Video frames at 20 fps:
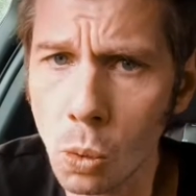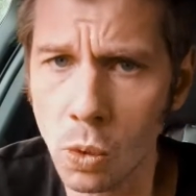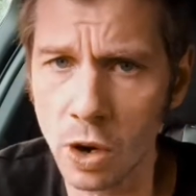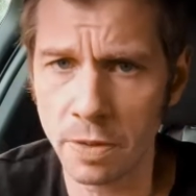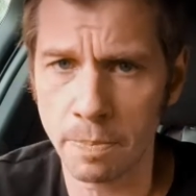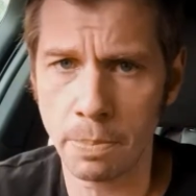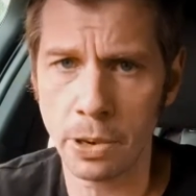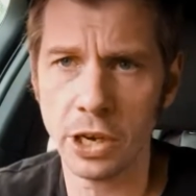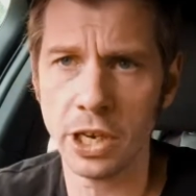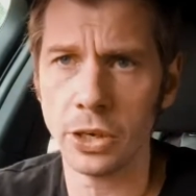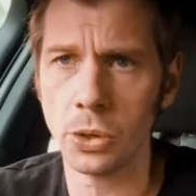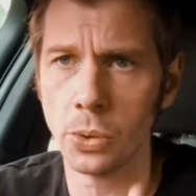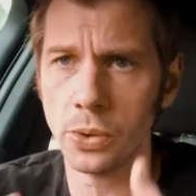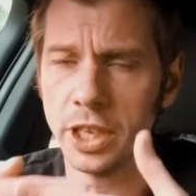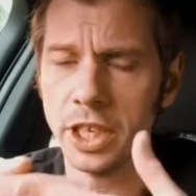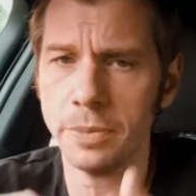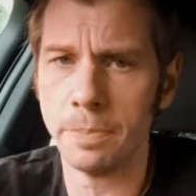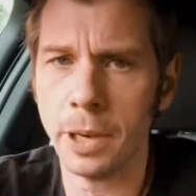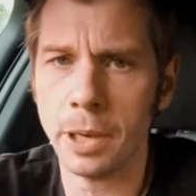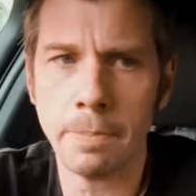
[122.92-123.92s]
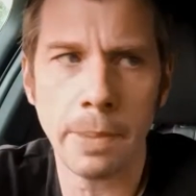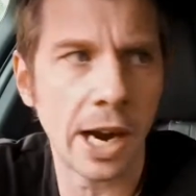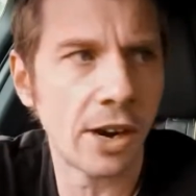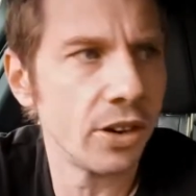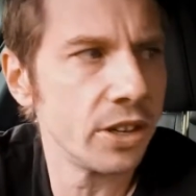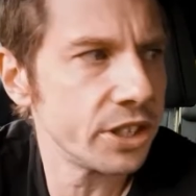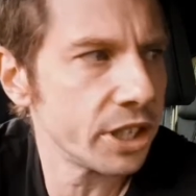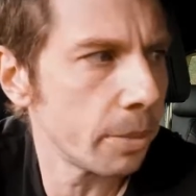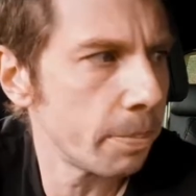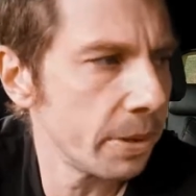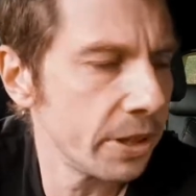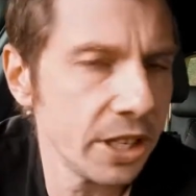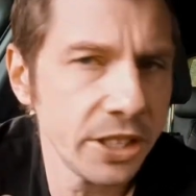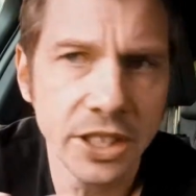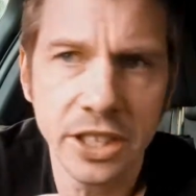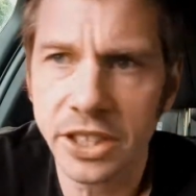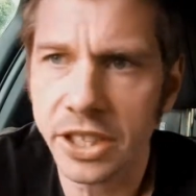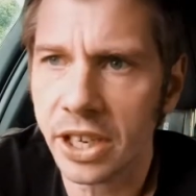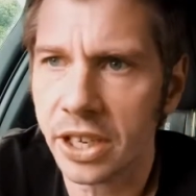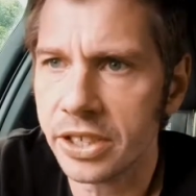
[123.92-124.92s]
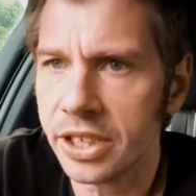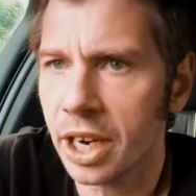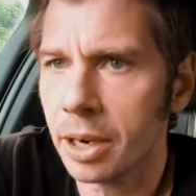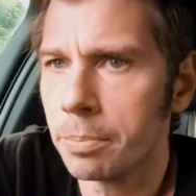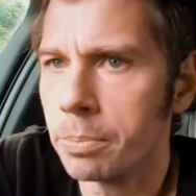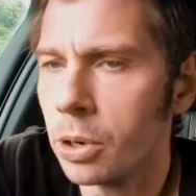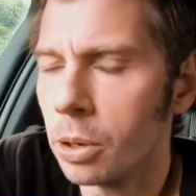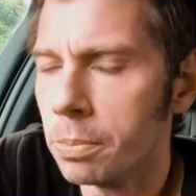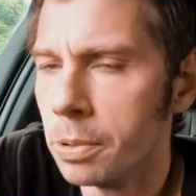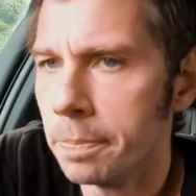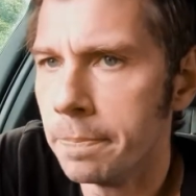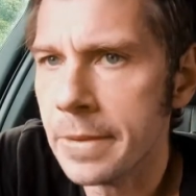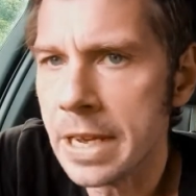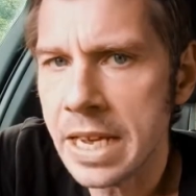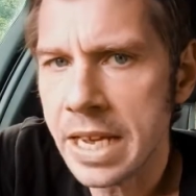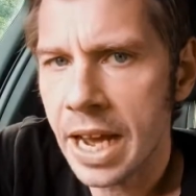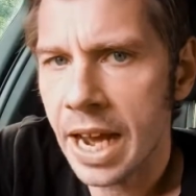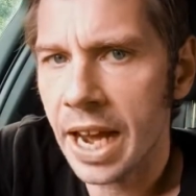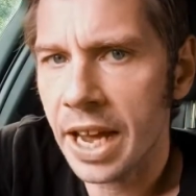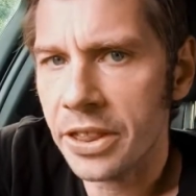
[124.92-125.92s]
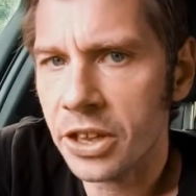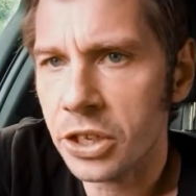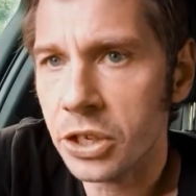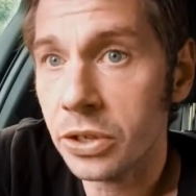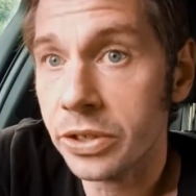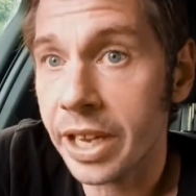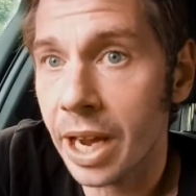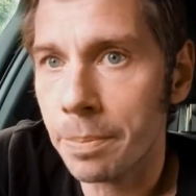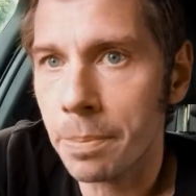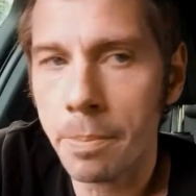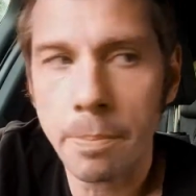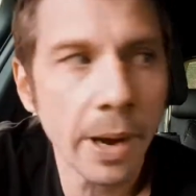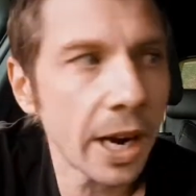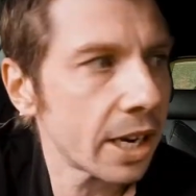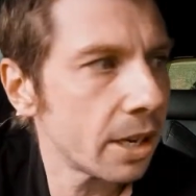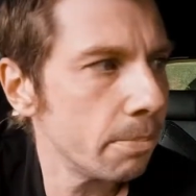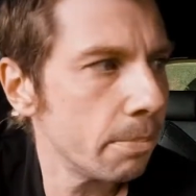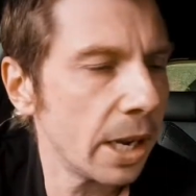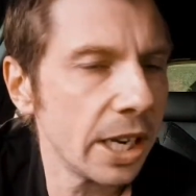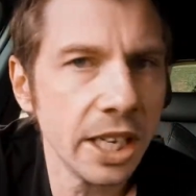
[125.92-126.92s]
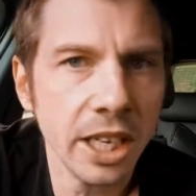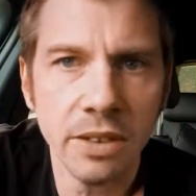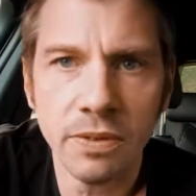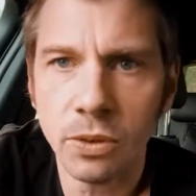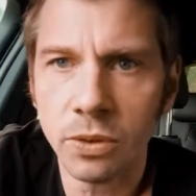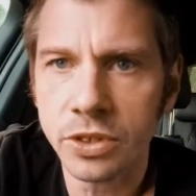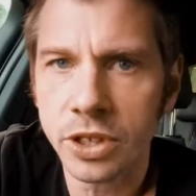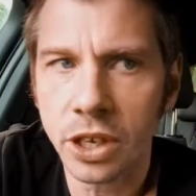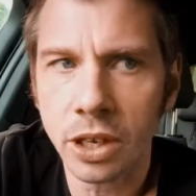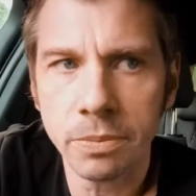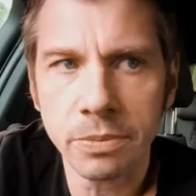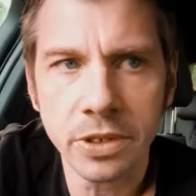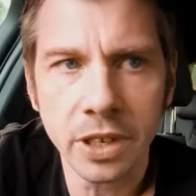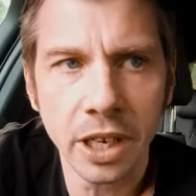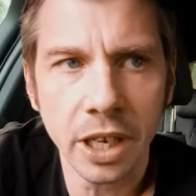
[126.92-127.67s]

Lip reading: with putting all these big barriers up, and this is the exact problem that used to happen back in medieval times.